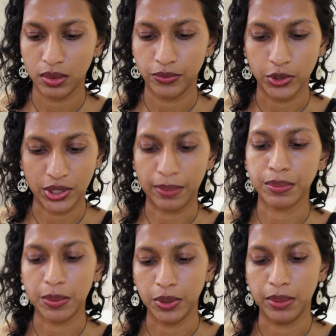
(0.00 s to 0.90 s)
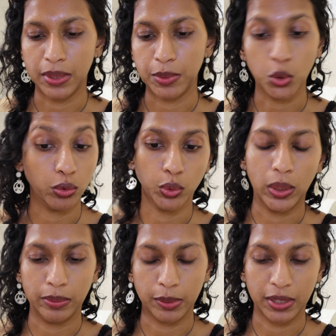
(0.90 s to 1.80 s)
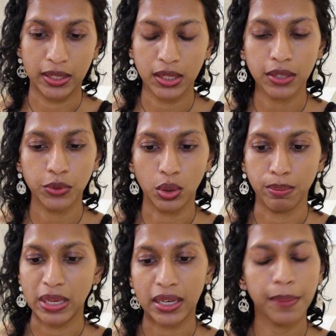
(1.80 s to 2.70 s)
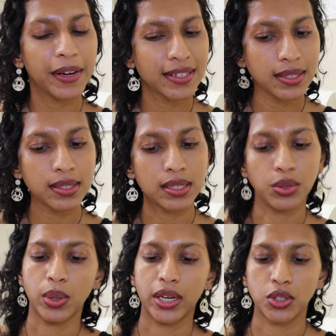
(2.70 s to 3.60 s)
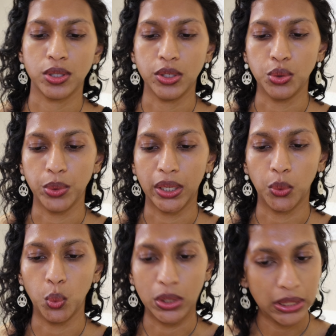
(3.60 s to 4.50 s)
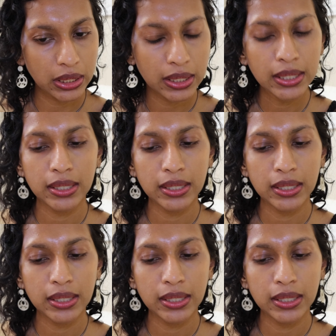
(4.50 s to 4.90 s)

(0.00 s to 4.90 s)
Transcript: for some people it may be overwhelming, but I think if you're a makeup artist and you're actually doing work,